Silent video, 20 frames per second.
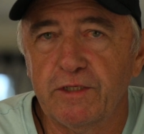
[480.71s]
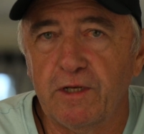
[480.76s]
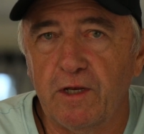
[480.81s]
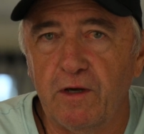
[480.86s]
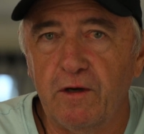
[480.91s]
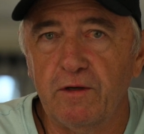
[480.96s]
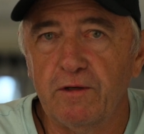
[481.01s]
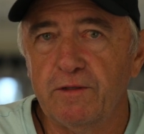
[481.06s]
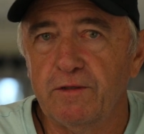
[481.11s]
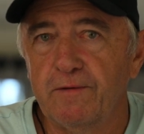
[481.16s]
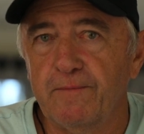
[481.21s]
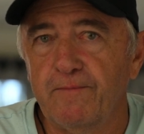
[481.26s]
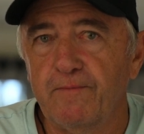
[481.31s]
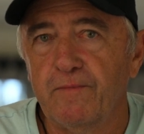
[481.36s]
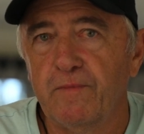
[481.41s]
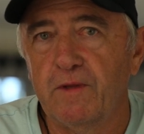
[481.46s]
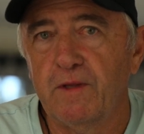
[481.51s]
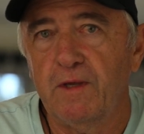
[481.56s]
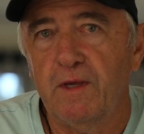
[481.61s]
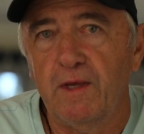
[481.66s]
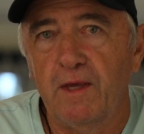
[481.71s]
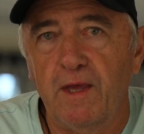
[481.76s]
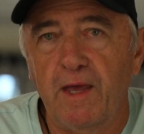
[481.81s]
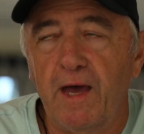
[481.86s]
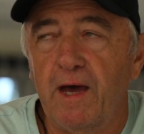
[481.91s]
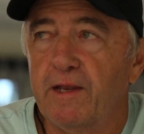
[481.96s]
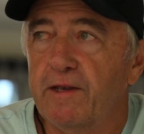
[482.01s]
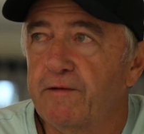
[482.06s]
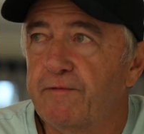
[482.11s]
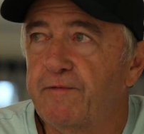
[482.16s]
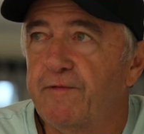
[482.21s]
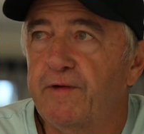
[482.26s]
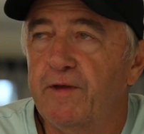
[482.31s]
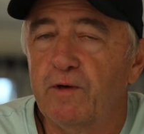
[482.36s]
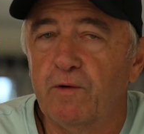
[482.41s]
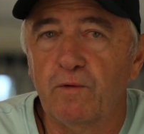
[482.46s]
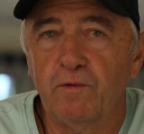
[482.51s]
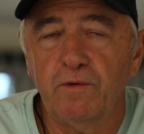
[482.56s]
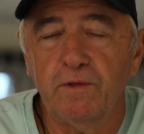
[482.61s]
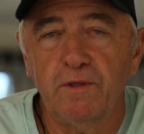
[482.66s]
a lot out in the
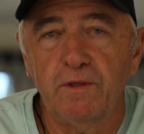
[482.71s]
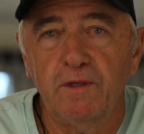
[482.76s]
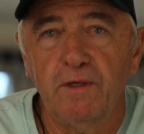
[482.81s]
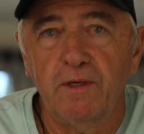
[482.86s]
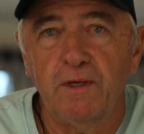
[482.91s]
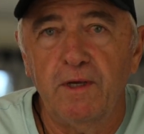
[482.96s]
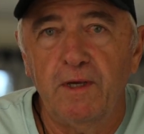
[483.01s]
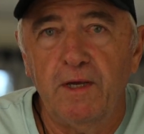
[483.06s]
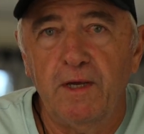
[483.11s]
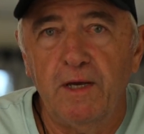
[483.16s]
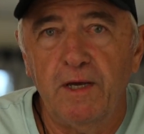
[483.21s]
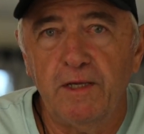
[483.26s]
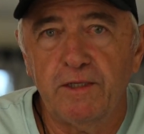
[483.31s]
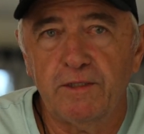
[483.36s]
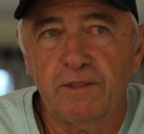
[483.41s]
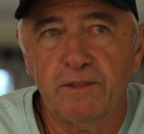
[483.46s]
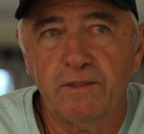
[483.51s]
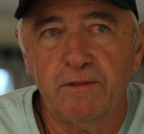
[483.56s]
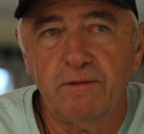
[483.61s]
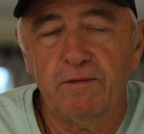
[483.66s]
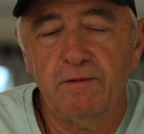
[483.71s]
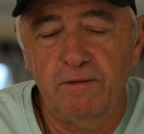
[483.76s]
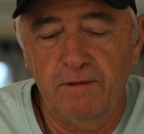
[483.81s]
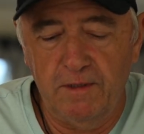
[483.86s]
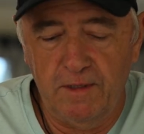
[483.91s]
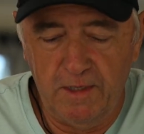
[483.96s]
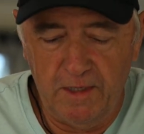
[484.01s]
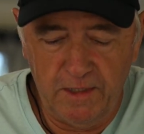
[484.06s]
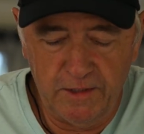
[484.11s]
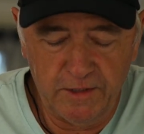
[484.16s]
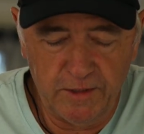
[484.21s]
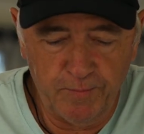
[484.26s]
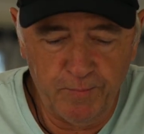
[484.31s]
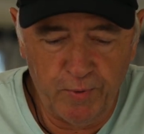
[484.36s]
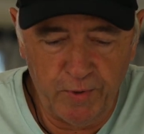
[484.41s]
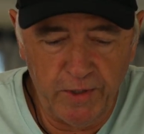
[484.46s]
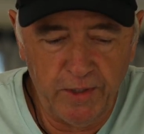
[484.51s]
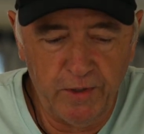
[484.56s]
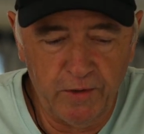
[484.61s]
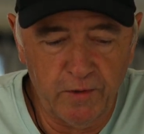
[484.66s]
field, it's a
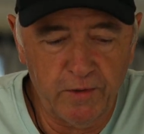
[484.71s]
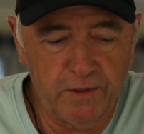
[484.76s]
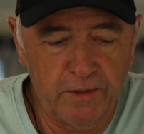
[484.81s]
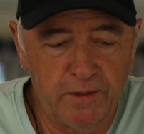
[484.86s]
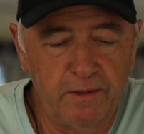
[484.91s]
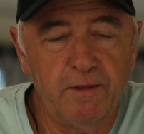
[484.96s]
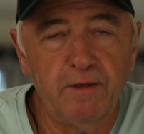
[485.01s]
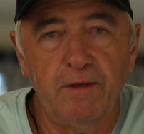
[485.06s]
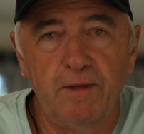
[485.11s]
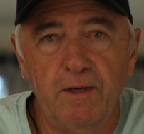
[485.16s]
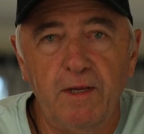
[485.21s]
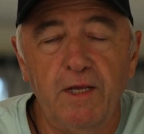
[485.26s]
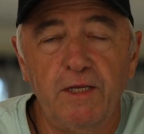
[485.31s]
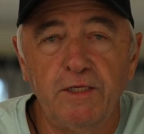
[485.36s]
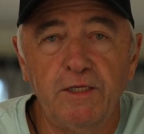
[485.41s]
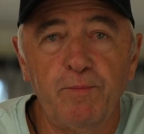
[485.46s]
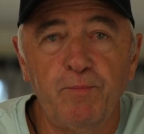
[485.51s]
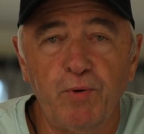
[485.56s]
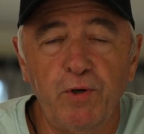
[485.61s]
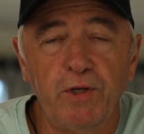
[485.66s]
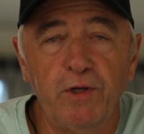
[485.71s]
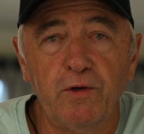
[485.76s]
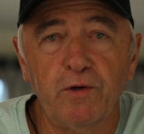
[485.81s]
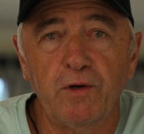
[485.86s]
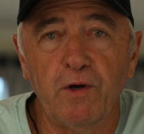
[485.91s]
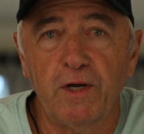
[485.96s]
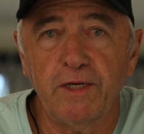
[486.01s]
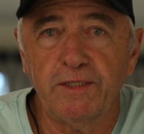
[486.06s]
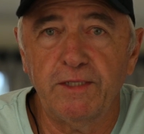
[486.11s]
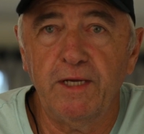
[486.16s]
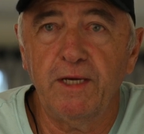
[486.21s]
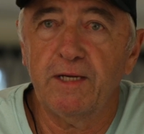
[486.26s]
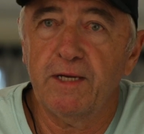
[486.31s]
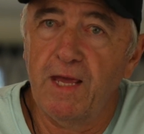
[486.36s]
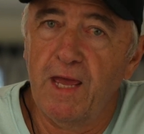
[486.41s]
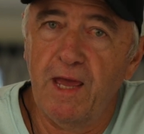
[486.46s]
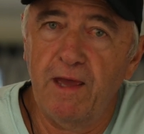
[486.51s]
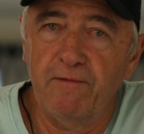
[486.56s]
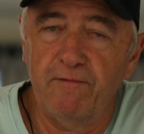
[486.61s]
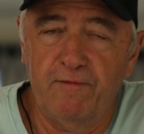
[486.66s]
pretty good idea to
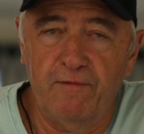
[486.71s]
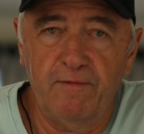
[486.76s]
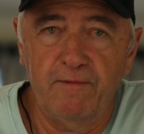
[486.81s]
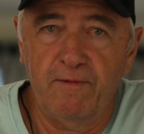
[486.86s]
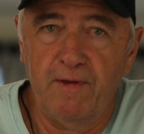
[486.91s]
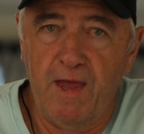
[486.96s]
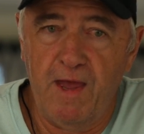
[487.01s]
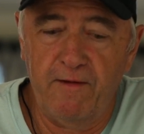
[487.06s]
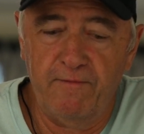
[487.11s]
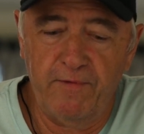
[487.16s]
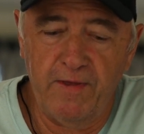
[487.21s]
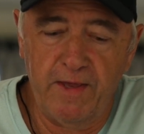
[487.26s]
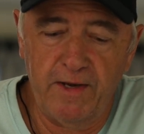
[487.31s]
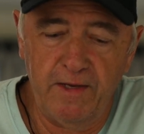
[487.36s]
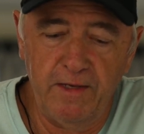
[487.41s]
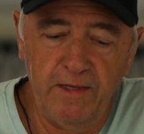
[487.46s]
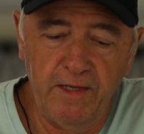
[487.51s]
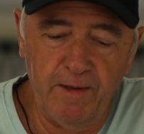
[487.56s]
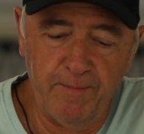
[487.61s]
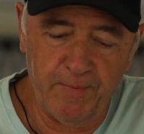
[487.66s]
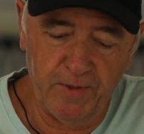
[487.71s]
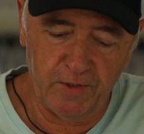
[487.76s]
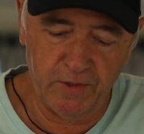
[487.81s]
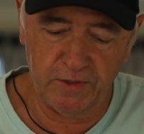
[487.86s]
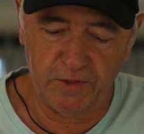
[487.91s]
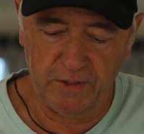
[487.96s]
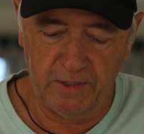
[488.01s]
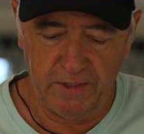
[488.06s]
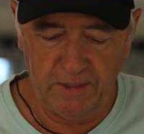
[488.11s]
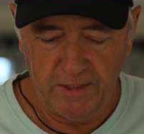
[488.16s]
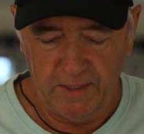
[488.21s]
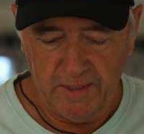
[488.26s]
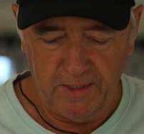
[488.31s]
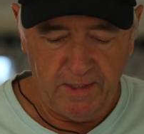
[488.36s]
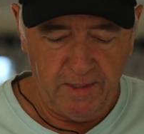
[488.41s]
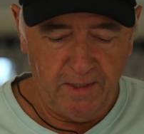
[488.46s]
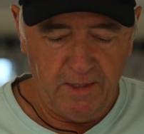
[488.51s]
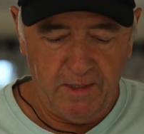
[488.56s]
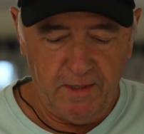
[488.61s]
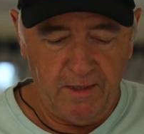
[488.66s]
have that in there, because
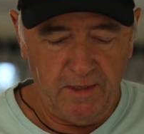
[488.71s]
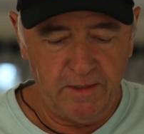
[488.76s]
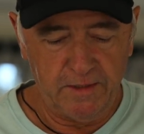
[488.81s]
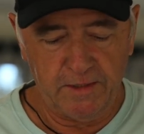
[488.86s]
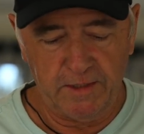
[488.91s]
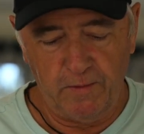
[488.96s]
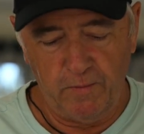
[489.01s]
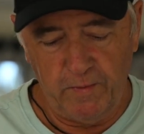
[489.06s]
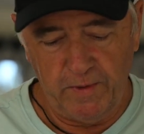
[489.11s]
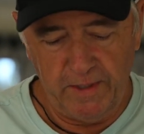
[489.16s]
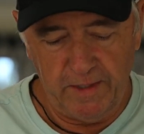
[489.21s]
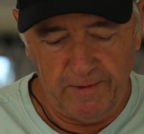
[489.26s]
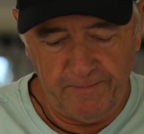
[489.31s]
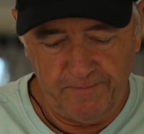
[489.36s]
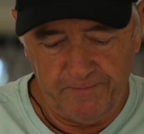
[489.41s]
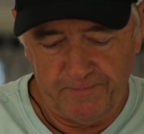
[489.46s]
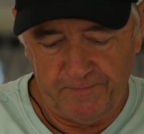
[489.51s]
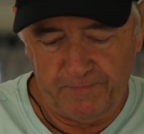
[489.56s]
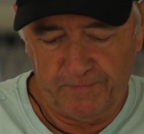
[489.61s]
let's say when